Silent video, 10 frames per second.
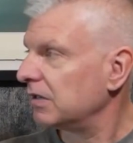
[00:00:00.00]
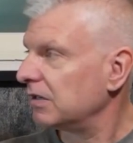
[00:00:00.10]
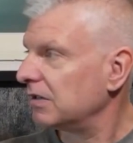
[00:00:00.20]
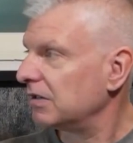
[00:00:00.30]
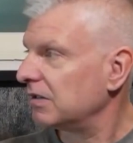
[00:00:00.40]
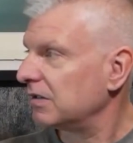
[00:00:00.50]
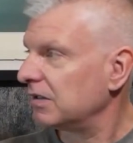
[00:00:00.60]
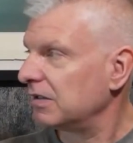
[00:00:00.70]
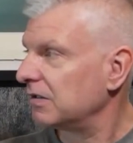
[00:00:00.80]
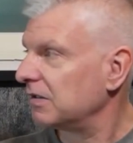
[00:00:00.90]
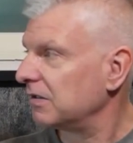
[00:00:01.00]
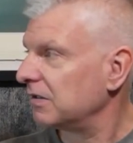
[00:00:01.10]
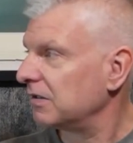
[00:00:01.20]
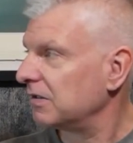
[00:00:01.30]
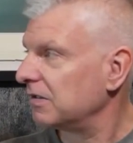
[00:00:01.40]

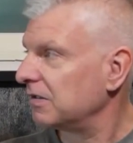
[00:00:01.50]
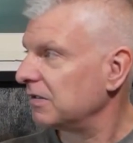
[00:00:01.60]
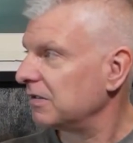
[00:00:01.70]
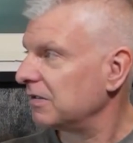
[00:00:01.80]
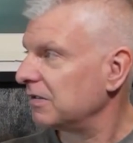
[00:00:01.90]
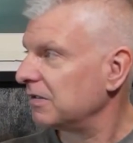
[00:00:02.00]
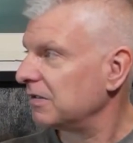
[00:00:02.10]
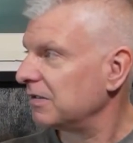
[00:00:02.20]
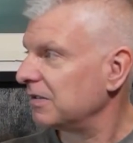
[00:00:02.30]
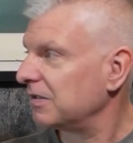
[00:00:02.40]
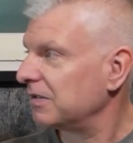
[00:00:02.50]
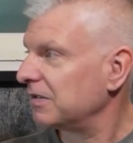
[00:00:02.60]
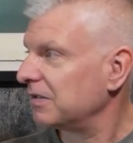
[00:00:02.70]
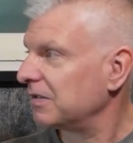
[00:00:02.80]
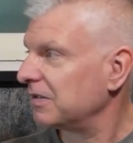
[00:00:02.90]

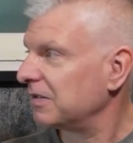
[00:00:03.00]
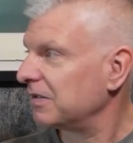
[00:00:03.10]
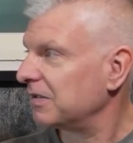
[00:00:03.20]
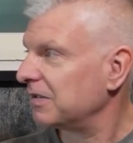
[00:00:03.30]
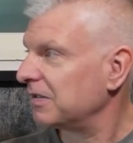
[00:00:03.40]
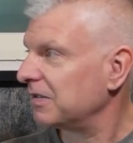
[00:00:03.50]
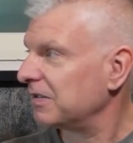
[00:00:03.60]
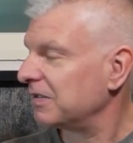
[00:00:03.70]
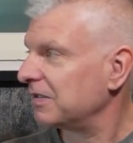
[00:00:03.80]
This person isn't speaking.